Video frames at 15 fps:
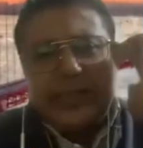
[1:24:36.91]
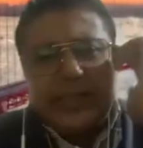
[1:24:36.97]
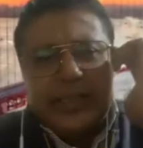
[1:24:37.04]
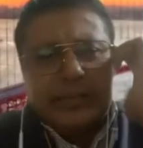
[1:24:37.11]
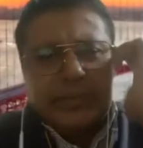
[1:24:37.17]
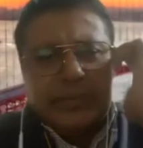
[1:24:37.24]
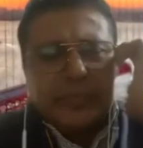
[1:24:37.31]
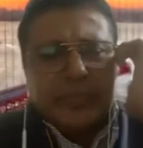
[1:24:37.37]

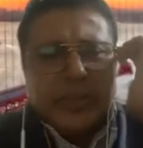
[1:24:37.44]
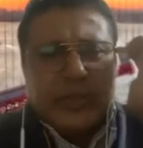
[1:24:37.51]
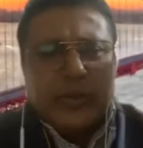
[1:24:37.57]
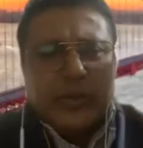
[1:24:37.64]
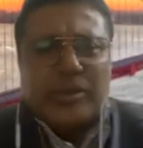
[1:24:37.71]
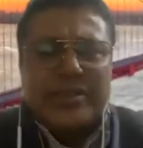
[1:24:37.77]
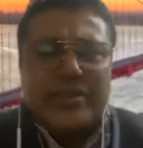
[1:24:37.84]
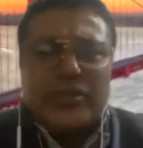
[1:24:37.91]

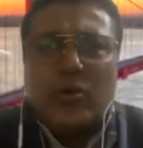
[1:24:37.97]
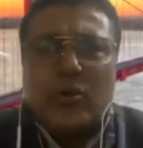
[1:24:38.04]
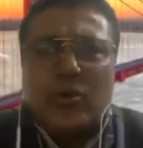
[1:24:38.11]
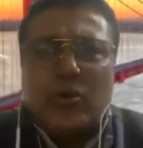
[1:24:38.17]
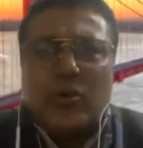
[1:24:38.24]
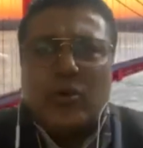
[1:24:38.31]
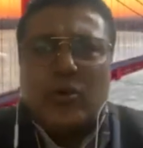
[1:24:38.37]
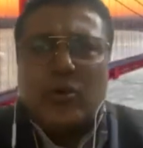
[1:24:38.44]
there's
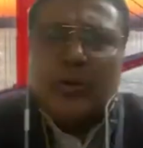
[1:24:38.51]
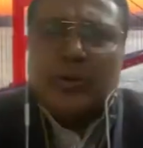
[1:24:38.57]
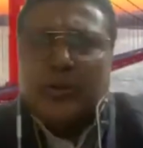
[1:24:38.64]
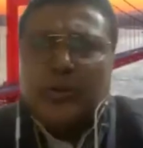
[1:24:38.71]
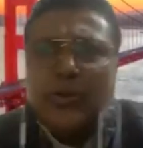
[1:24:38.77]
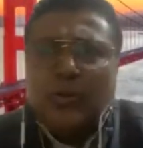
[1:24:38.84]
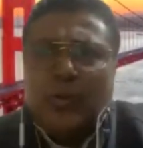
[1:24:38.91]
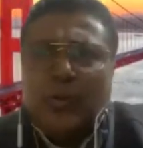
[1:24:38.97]
no
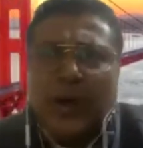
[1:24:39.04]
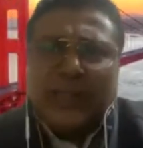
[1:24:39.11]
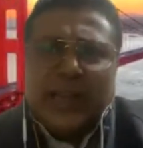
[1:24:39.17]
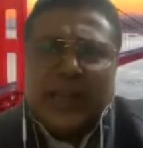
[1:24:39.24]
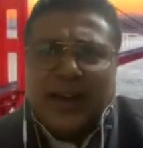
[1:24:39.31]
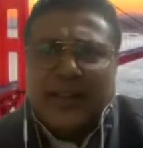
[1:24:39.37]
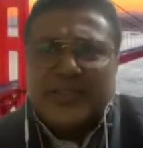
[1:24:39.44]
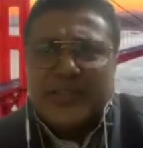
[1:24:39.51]
one
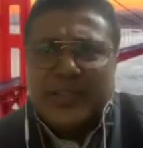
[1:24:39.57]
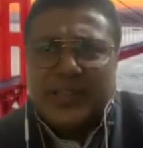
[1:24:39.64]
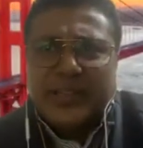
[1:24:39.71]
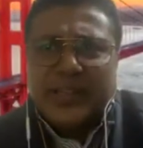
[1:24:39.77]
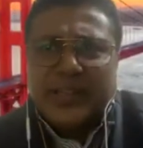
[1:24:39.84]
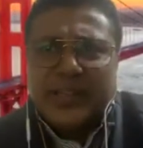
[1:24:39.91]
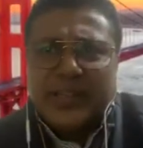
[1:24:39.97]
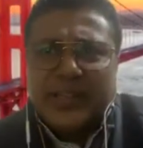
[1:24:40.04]
answer
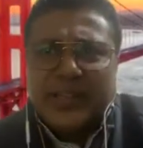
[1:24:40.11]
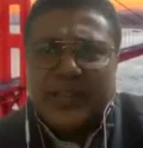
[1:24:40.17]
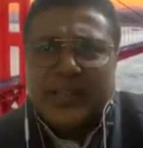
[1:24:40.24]
there.